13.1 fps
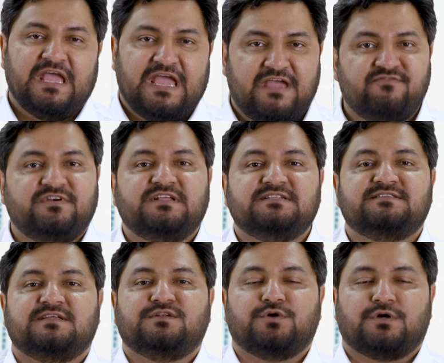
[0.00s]

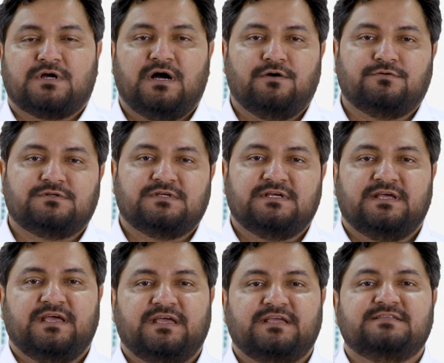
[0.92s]
evidence into account
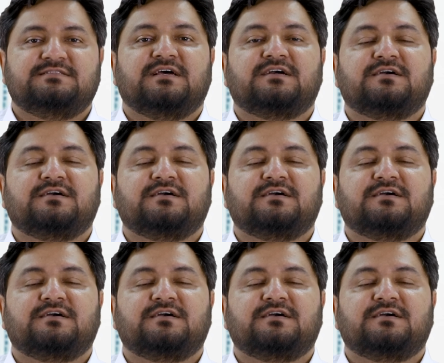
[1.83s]
is the